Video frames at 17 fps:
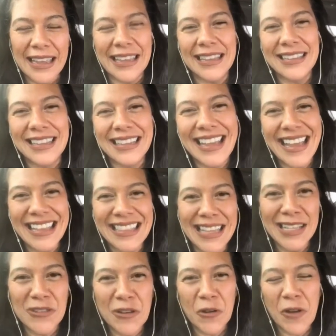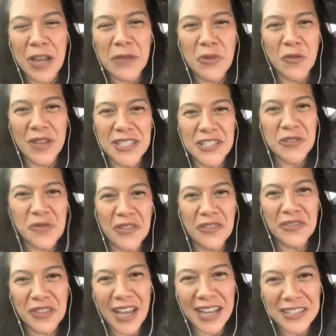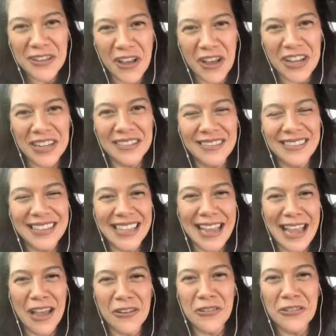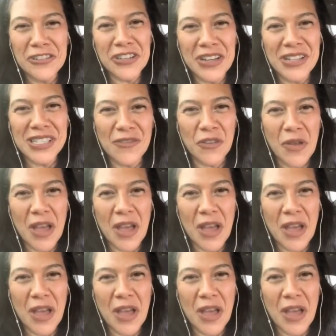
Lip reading: And again, these are great movies to reflect on the energies.